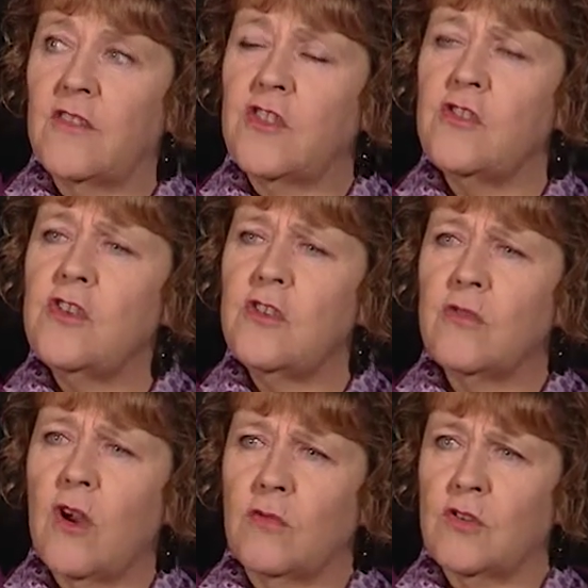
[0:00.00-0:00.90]
The new
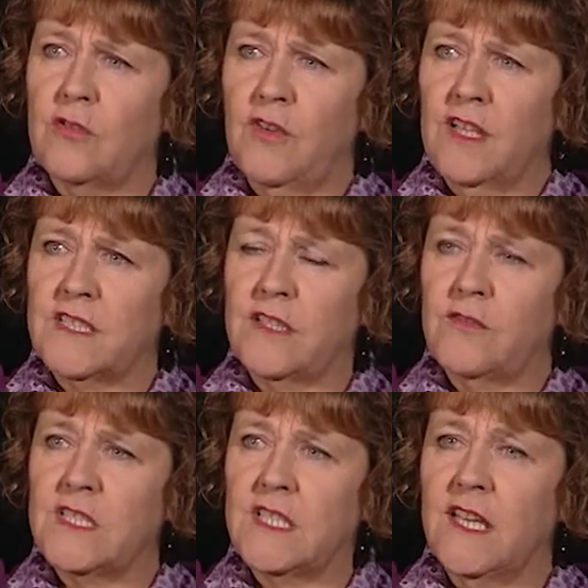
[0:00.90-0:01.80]
culture of
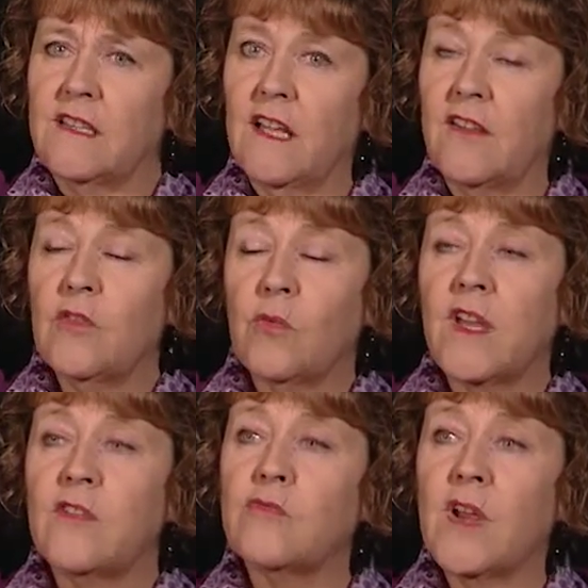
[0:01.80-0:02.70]
activity, and the
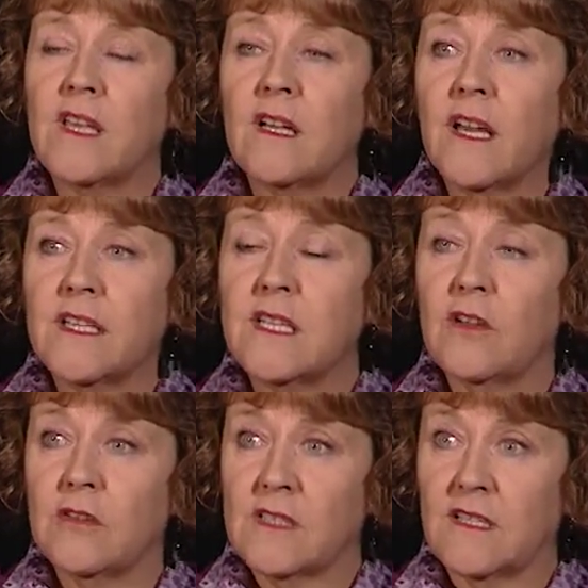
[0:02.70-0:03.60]
way the regulator
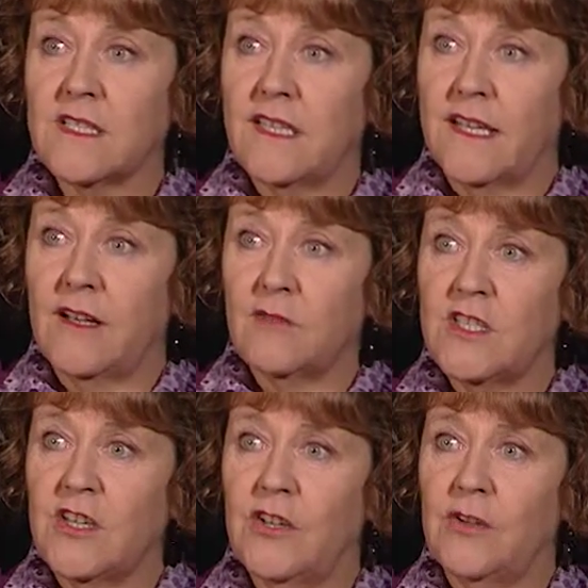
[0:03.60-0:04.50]
looks at it now
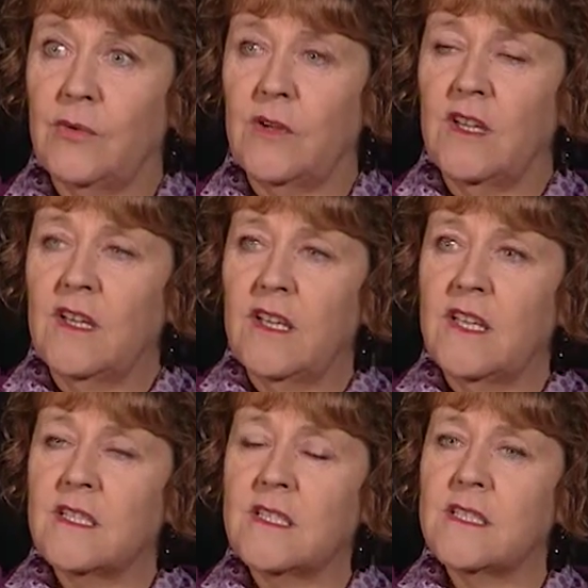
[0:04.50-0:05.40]
too,
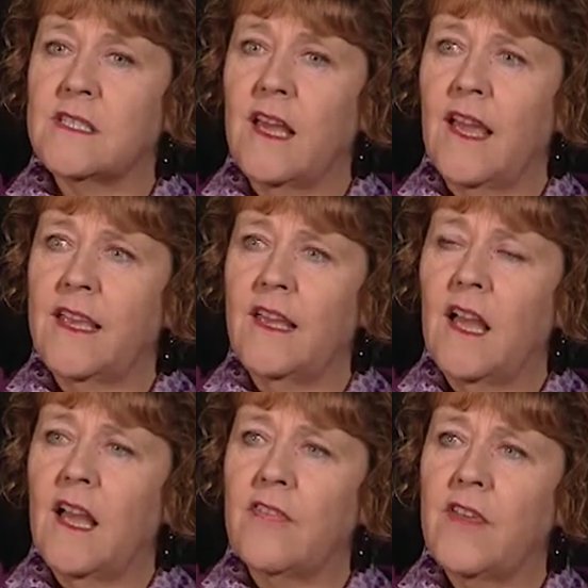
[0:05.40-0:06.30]
is to say
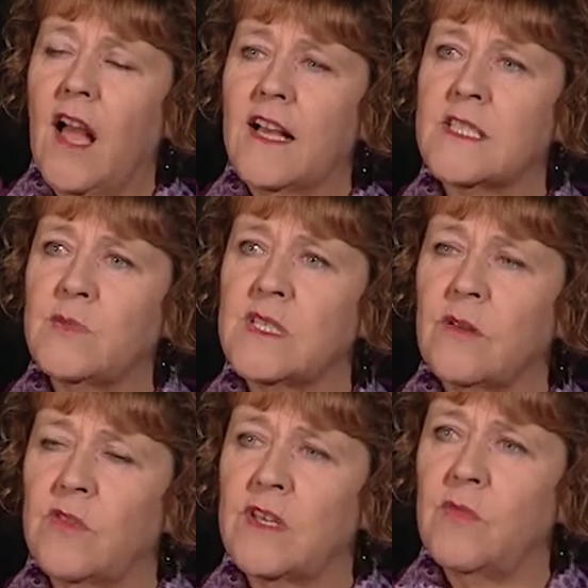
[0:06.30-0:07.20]
there has to be
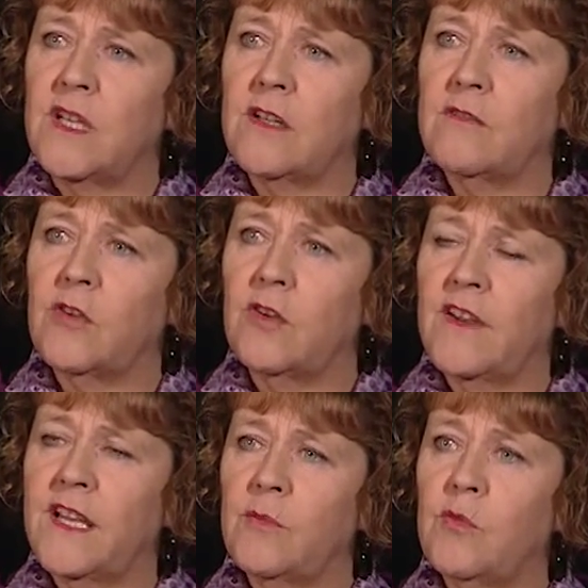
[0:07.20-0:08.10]
something meaningful
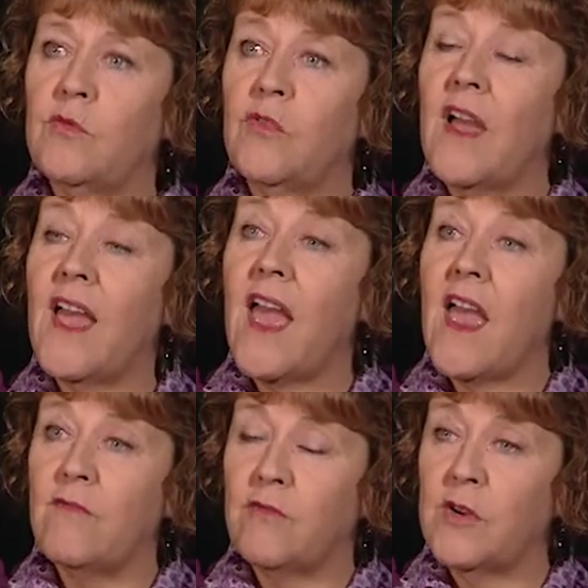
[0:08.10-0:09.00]
available for
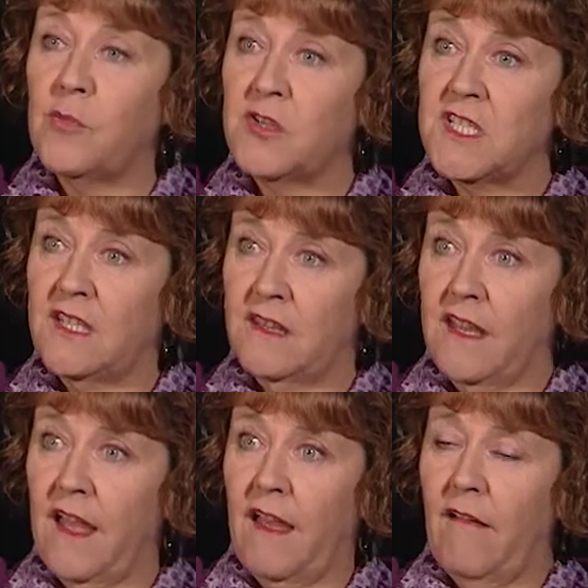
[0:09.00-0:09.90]
everybody in the
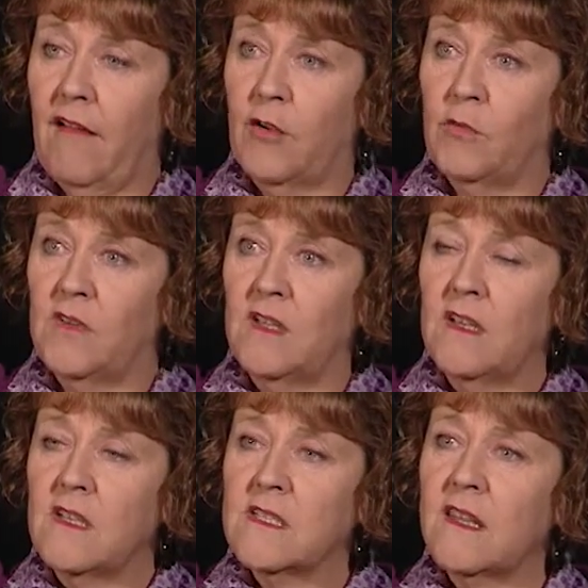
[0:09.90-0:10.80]
care home.
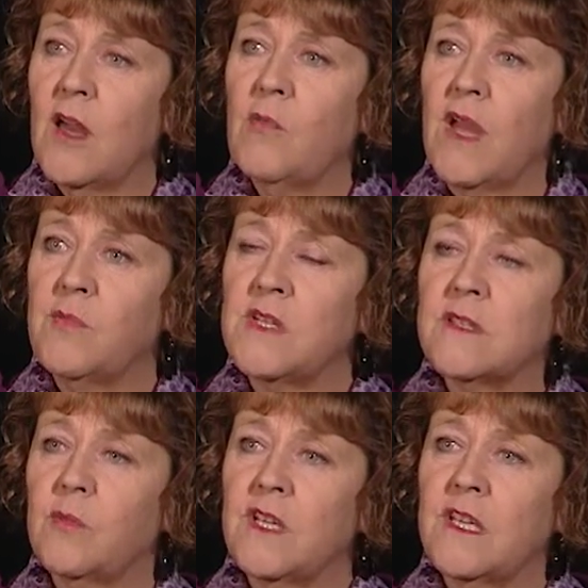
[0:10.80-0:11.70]
So that may be
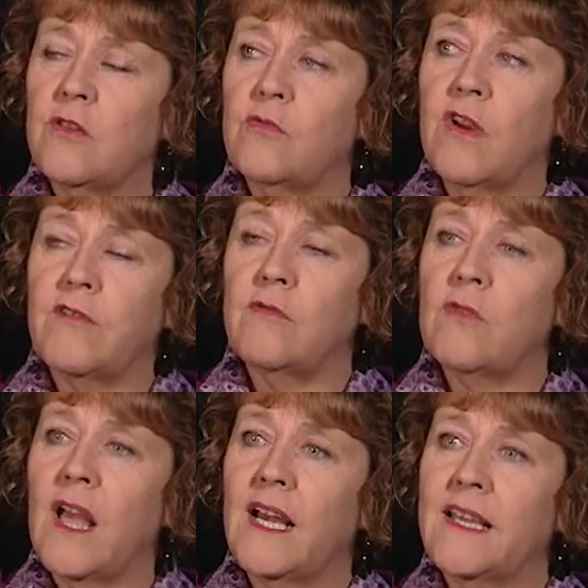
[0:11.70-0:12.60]
somebody who very
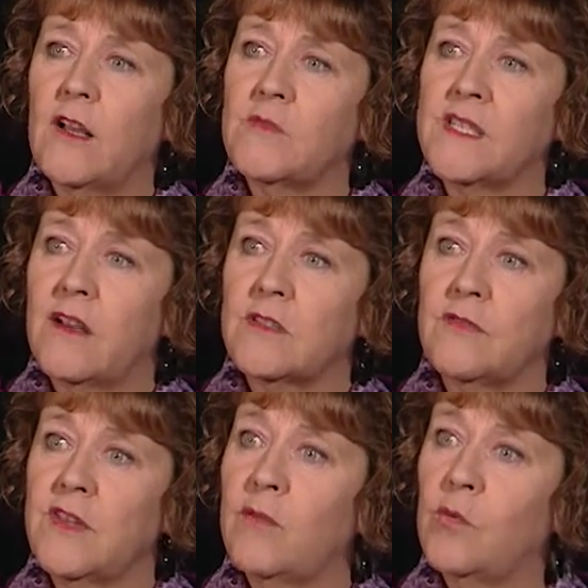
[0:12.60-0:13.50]
rarely comes out
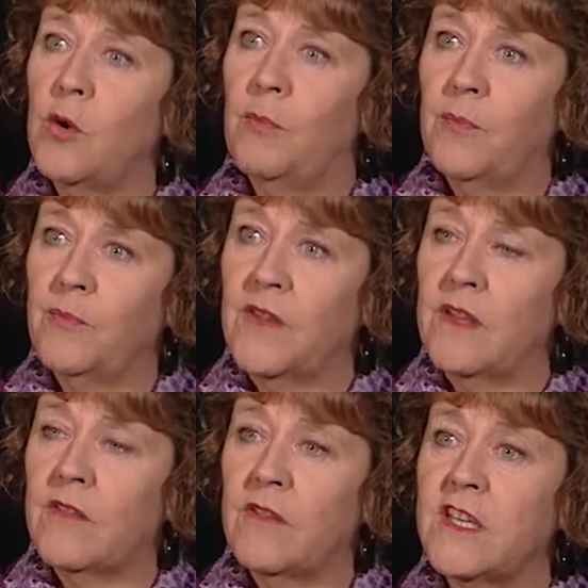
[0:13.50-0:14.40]
of their room,
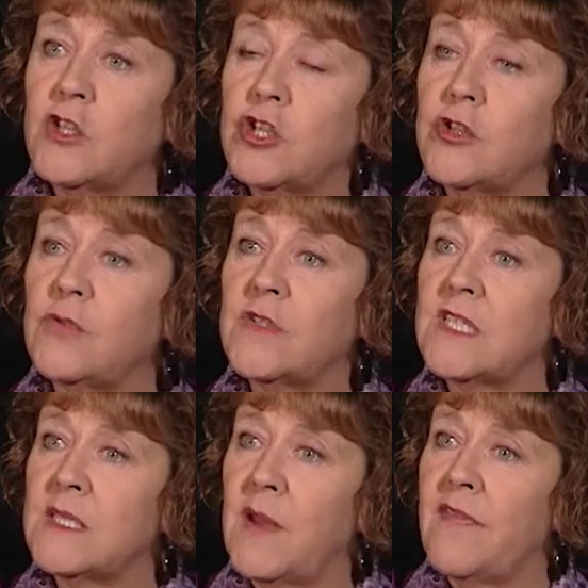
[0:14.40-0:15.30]
that they choose
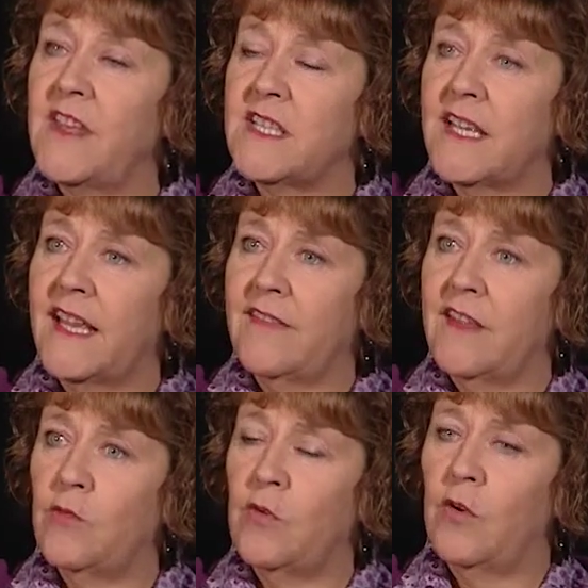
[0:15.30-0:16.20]
to spend their day in
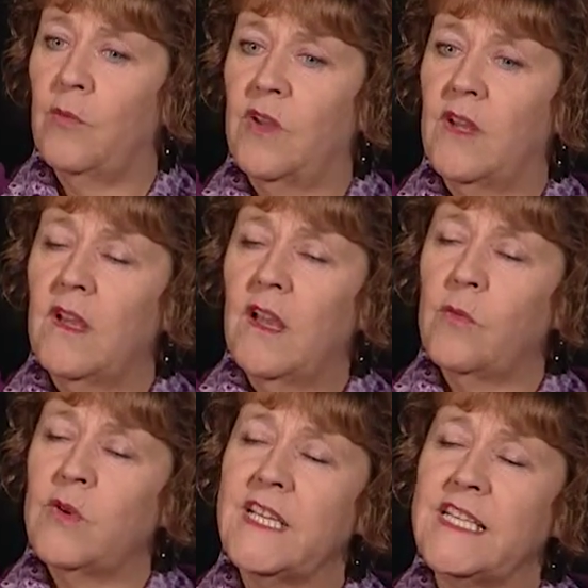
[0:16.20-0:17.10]
their room.
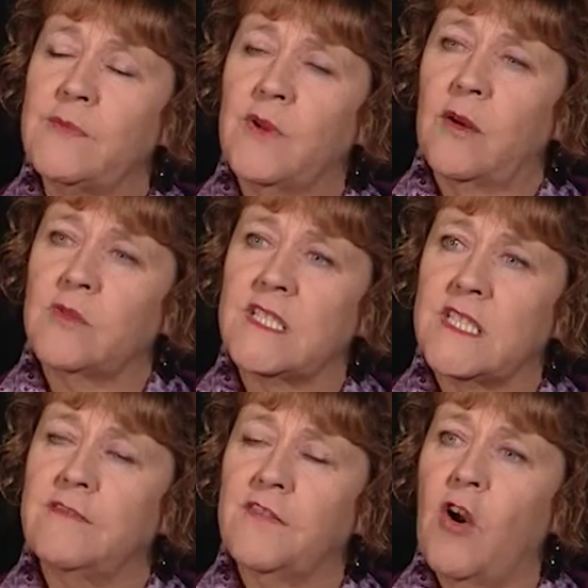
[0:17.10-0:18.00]
And we need to be able to
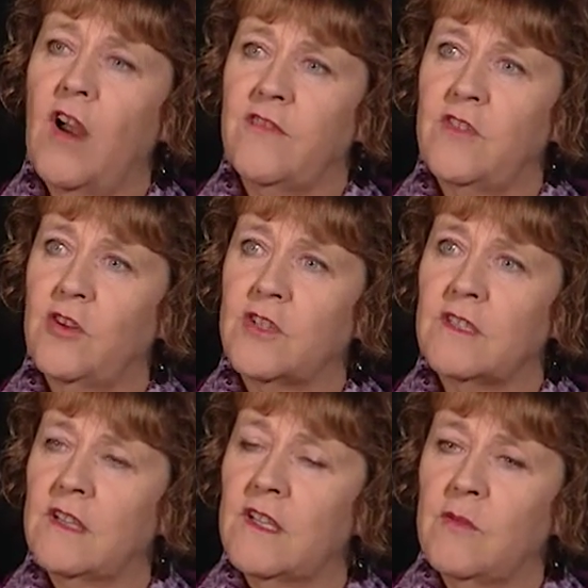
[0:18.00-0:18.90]
define that
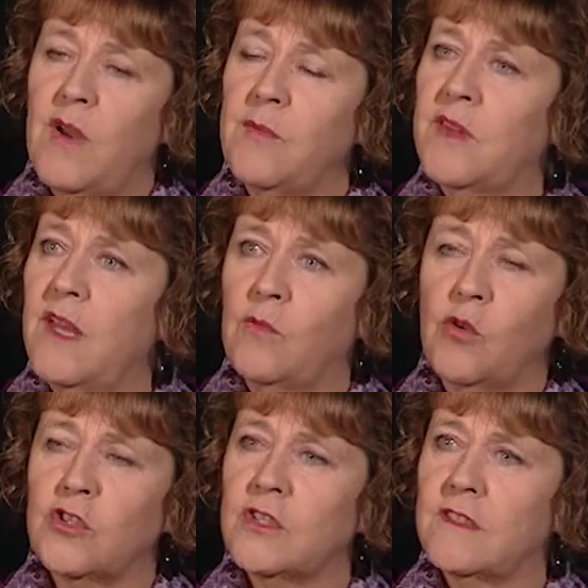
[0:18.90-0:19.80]
maybe they
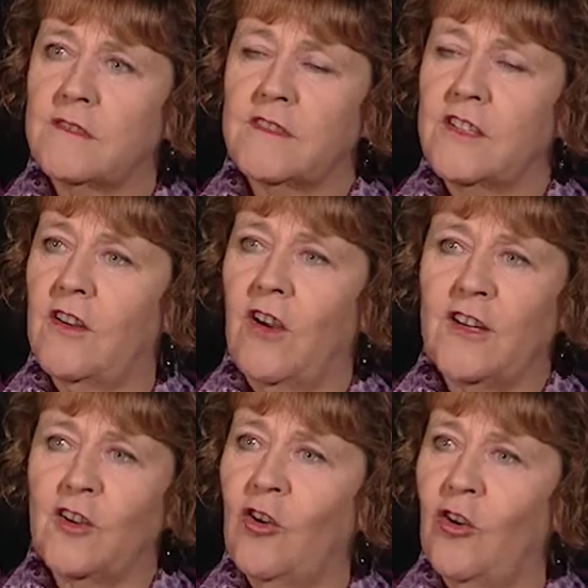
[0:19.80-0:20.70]
watch the
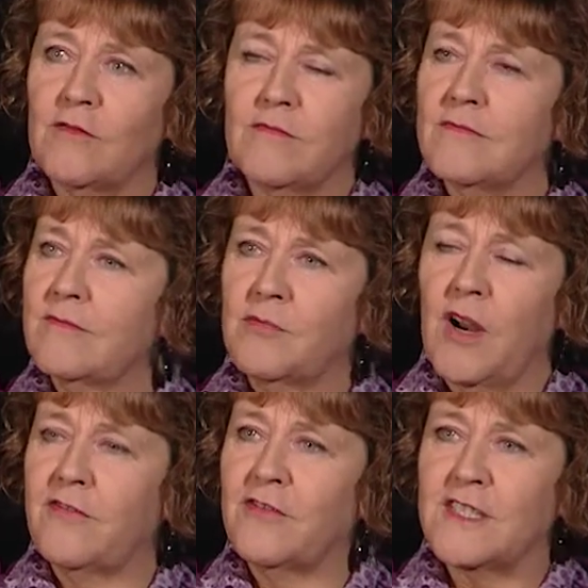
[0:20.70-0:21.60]
9 o'clock
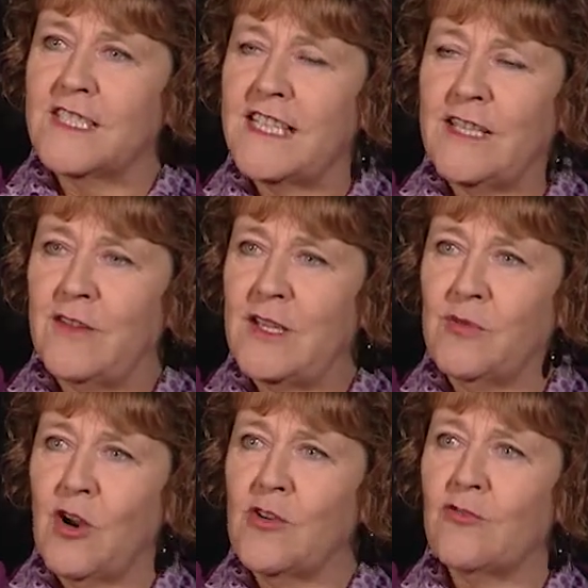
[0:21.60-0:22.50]
breakfast TV
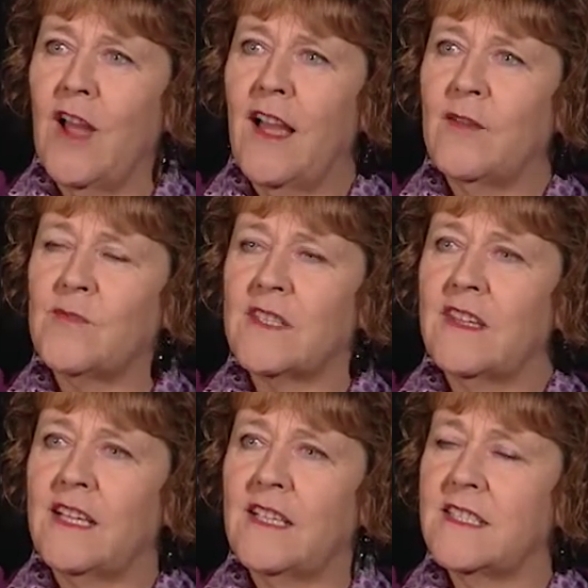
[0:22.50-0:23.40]
programmes and
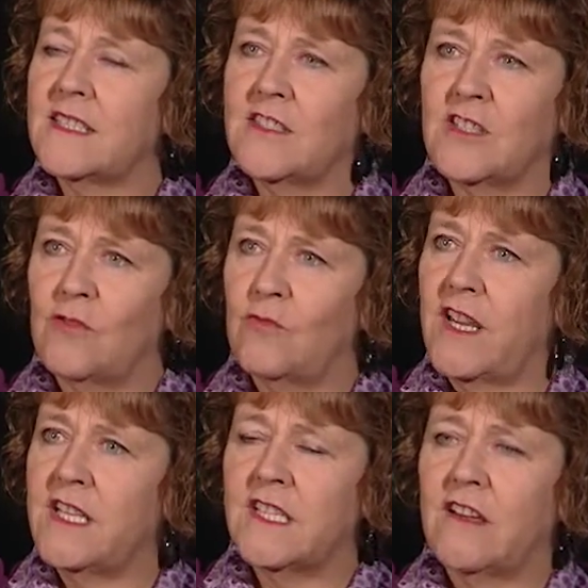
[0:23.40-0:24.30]
they listen to the
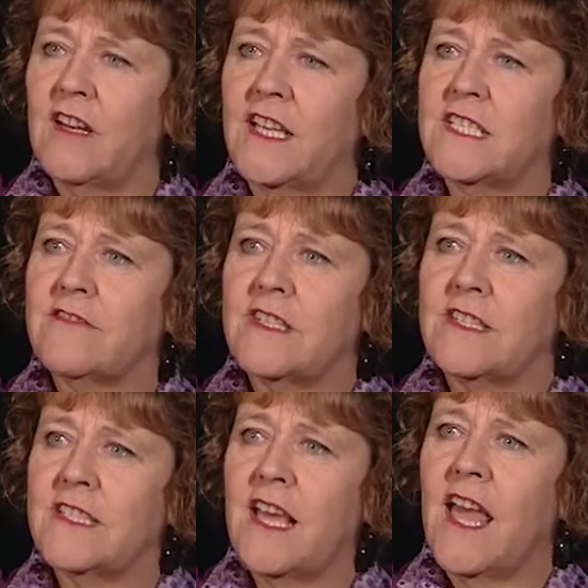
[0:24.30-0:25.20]
radio later in
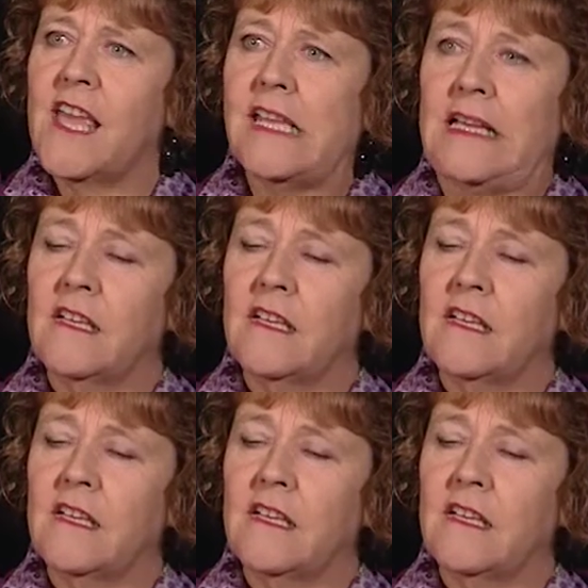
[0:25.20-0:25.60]
the day.